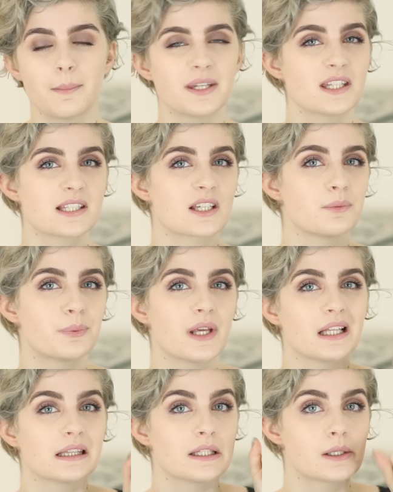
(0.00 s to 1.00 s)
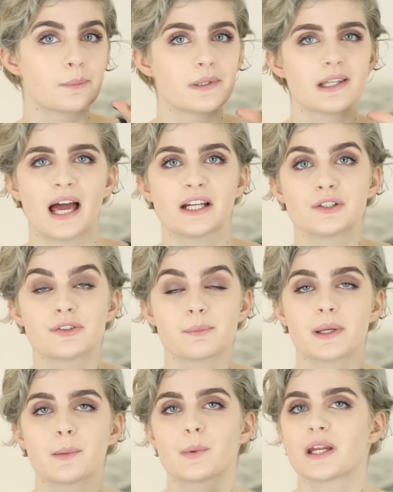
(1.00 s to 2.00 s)
this could be a little bit lighter for
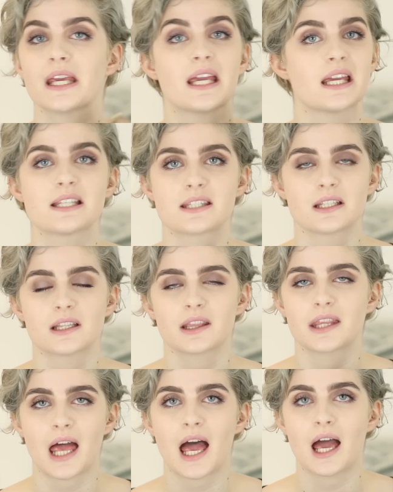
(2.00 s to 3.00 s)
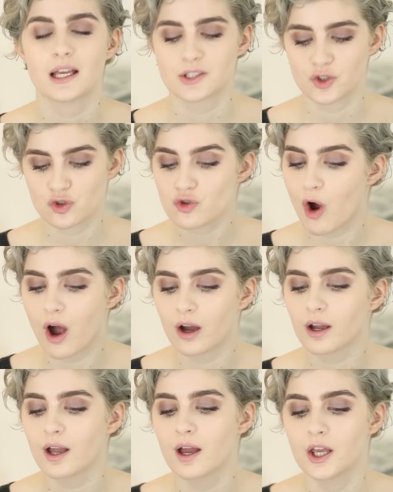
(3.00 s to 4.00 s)
me, but it isn't that
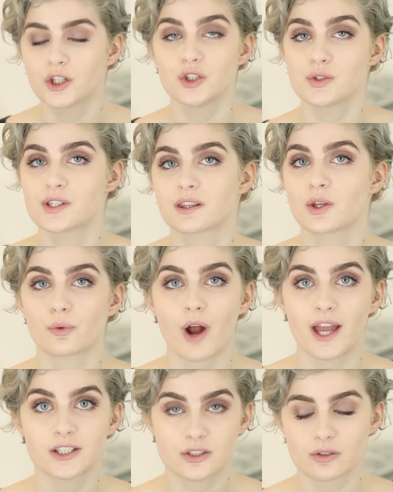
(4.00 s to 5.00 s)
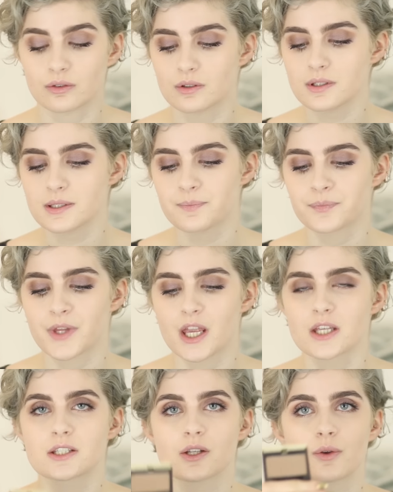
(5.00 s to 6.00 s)
strong using the right tools.
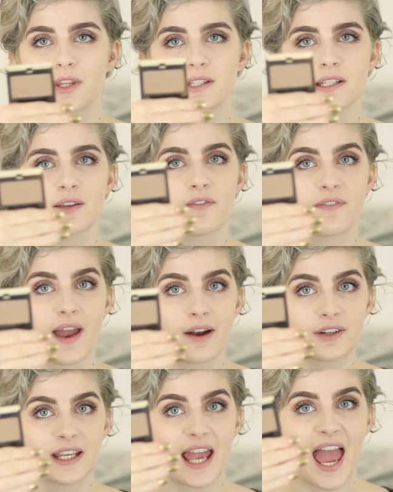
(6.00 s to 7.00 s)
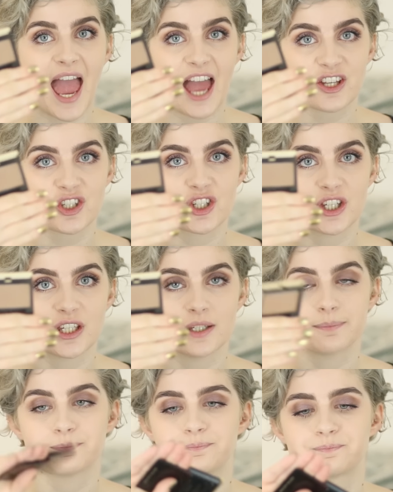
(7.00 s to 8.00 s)
So this is a very
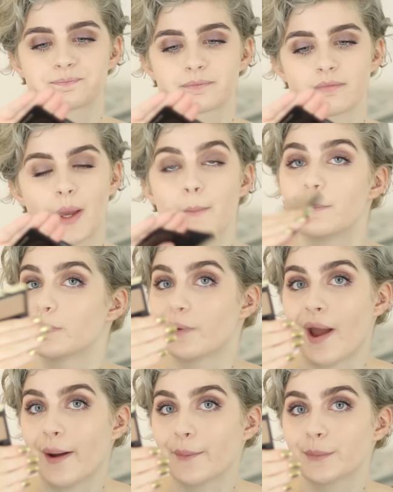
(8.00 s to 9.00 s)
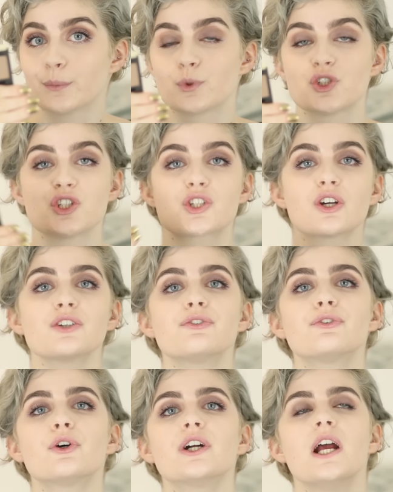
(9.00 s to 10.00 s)
ashy brown, which is good
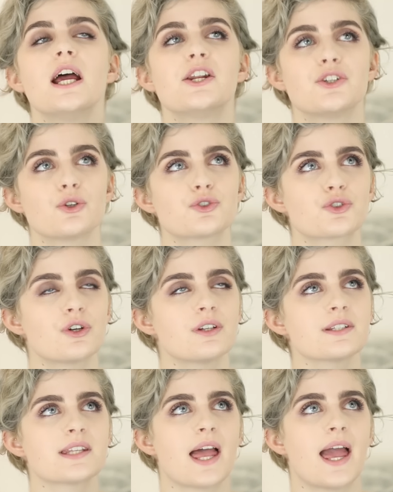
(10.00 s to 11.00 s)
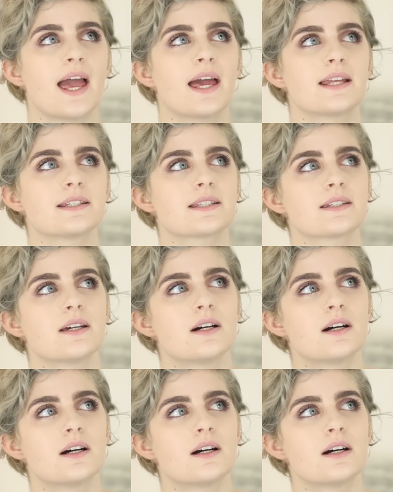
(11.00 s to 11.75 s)
for neutrals and